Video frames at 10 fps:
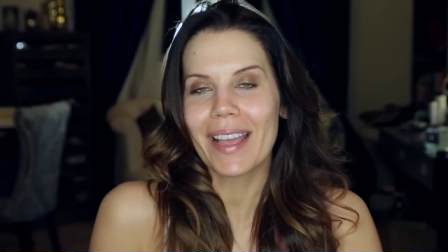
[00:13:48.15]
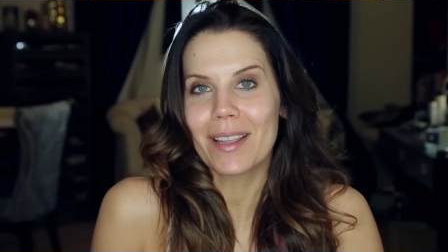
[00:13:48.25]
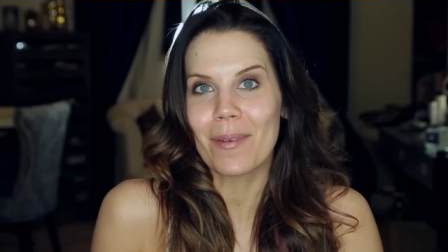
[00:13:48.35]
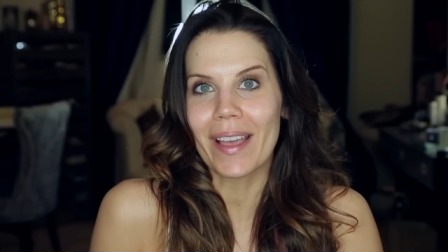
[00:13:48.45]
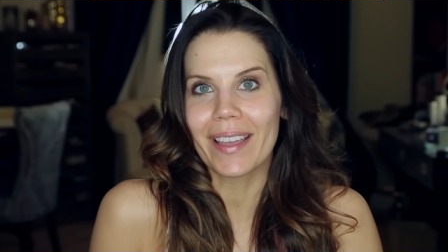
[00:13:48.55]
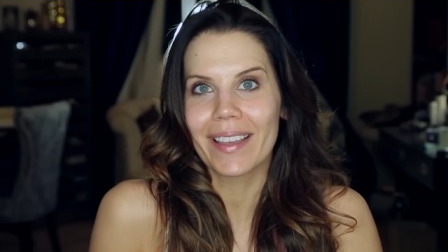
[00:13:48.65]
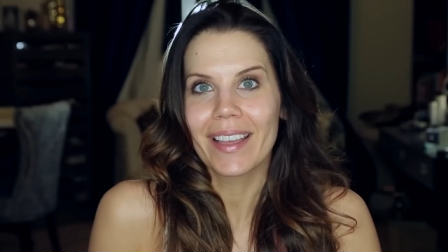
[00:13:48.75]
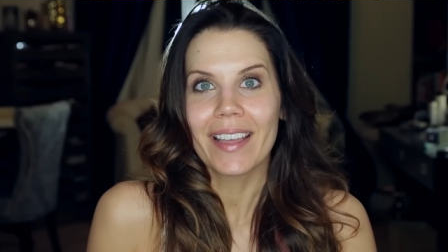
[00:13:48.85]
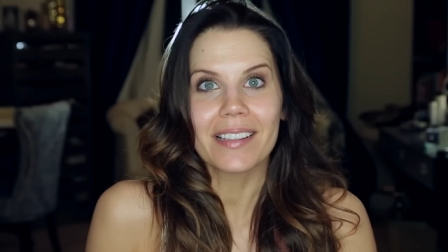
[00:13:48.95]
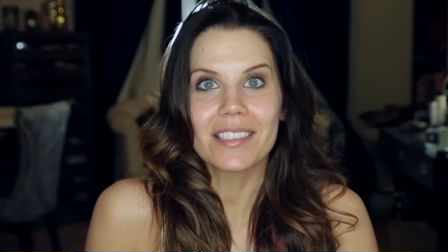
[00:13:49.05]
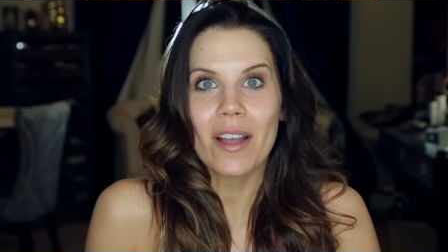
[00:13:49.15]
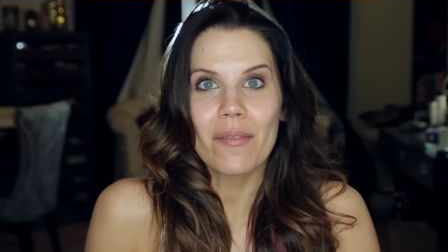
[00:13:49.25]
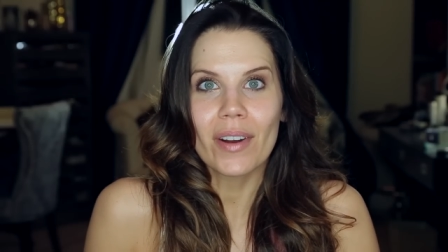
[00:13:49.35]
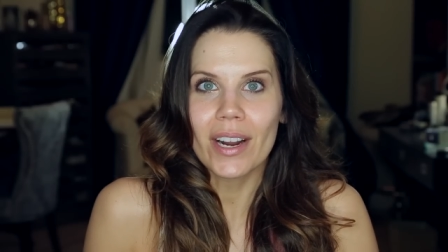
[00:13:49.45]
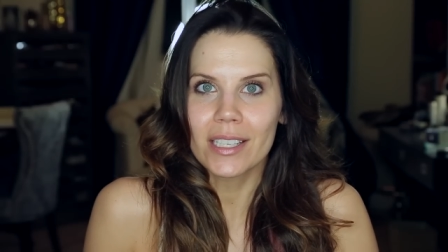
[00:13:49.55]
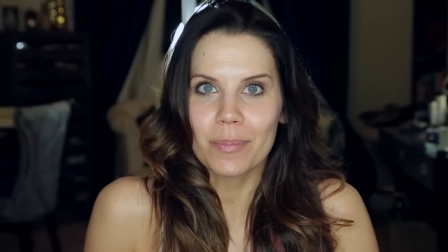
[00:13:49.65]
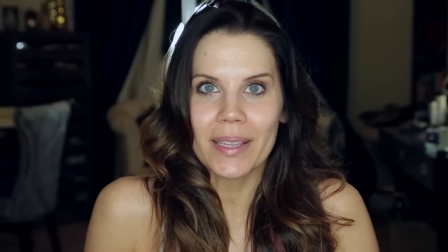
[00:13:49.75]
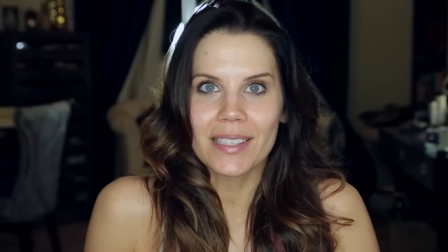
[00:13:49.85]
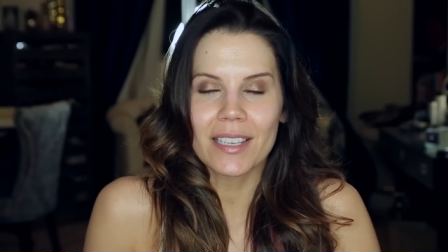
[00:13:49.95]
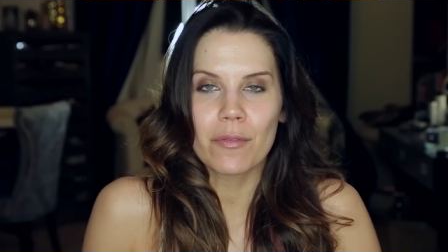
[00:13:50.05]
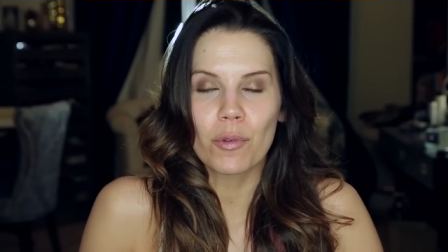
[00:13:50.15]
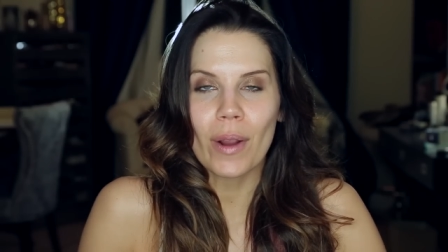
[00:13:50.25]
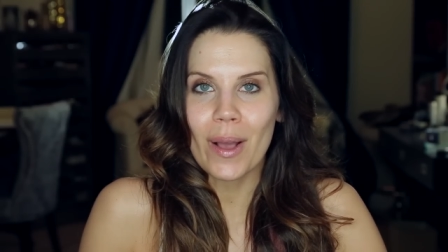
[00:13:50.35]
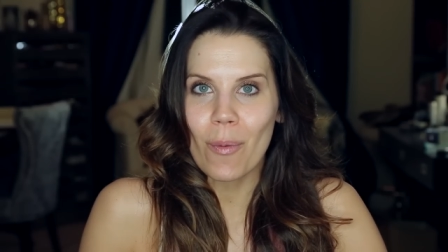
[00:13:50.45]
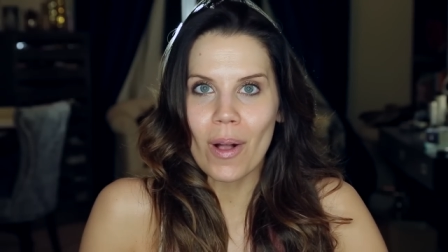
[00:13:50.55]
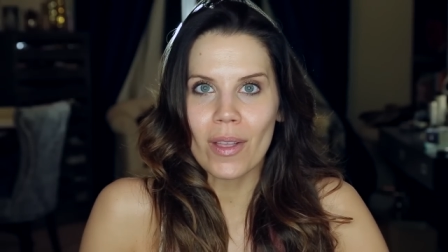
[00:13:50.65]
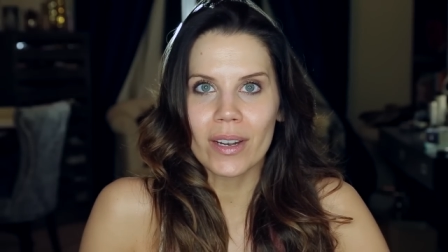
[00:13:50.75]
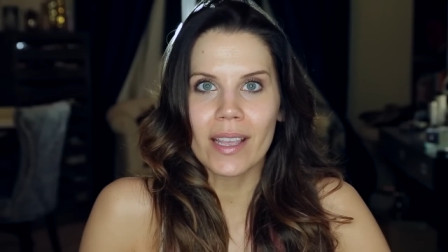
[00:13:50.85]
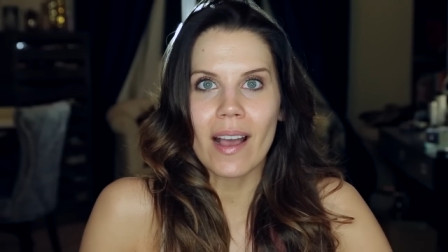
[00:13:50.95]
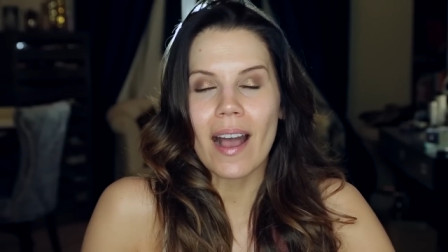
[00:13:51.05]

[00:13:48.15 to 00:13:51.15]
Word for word: Anyway, it's not very expensive, great quality.